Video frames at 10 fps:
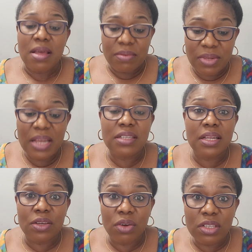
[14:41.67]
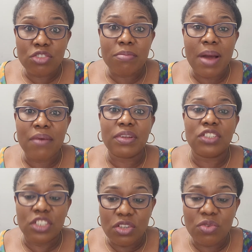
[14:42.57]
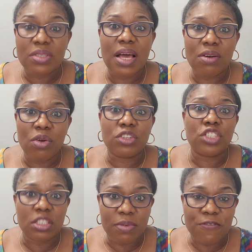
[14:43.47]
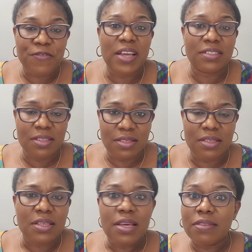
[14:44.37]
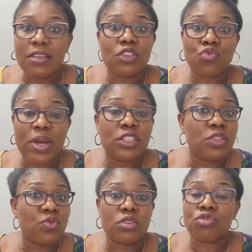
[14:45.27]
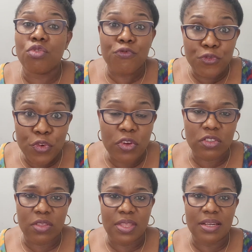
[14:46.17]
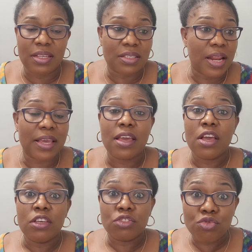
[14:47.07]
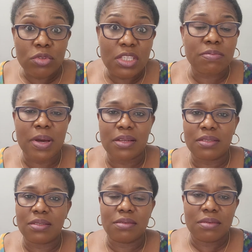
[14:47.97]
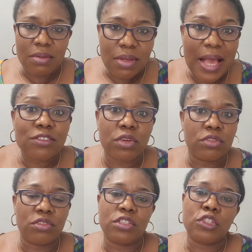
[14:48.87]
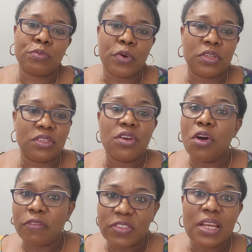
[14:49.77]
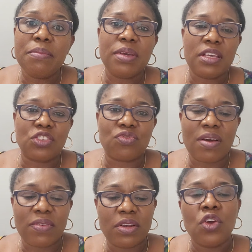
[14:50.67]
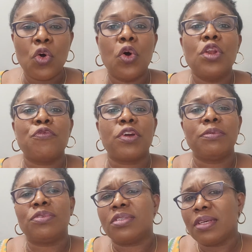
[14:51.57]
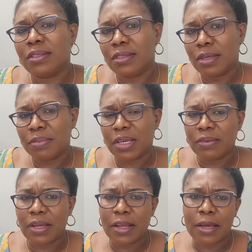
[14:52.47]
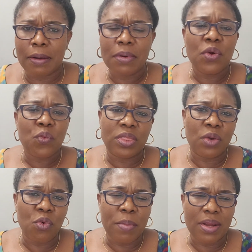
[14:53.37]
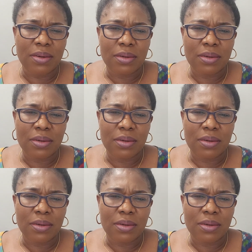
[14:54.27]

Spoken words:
Then they got into marriage. She knows how long she's been fighting this. This is why she was so furious on that day. It's like, so this man has gotten to this point of telling me he's traveling only for him to stay in the same town that I am with a woman.